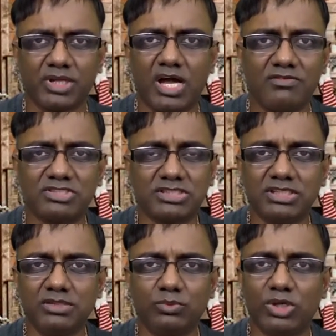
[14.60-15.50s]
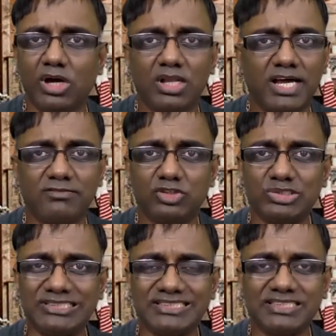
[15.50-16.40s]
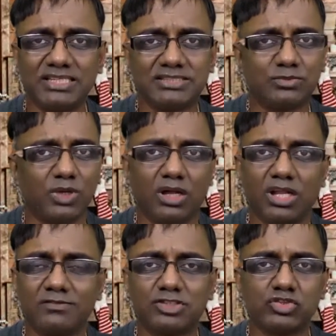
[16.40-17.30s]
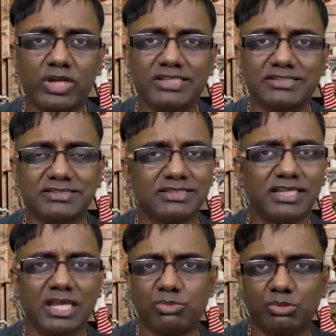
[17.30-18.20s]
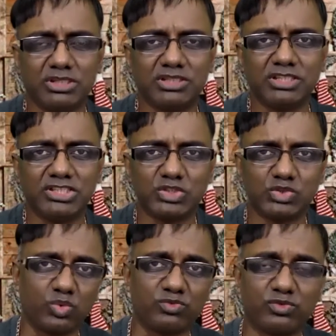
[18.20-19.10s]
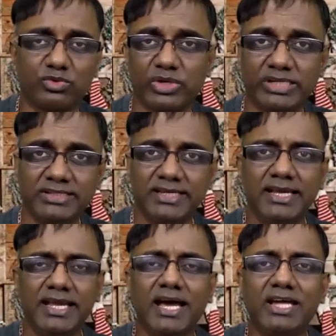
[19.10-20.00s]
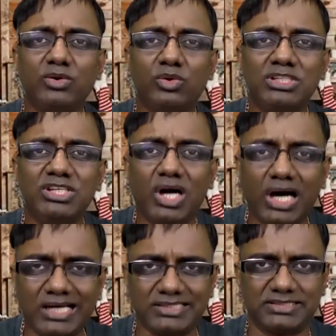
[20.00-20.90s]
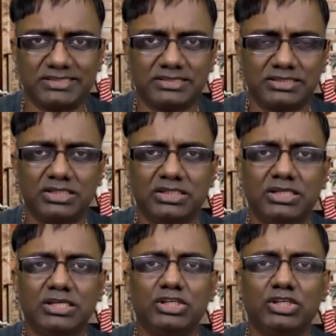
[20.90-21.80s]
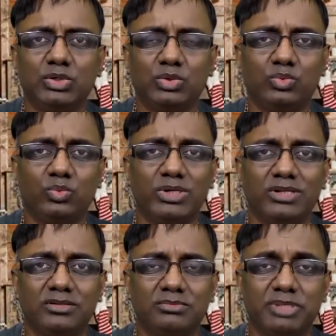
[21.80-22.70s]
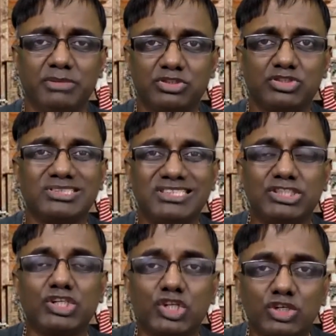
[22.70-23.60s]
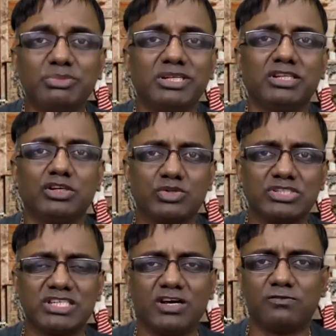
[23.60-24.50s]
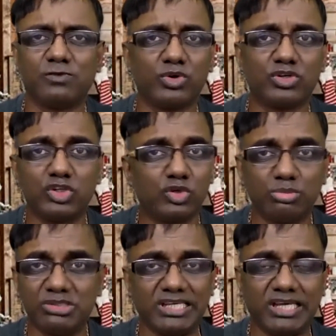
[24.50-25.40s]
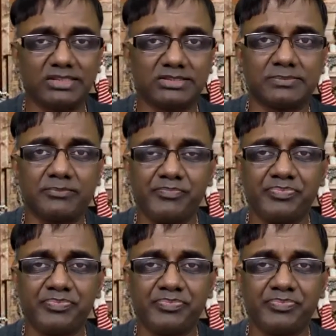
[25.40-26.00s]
Obviously, we all have uniqueness, we all have strengths and capabilities and so forth, right? And only us, you know, will be able to determine our self-worth, nobody else.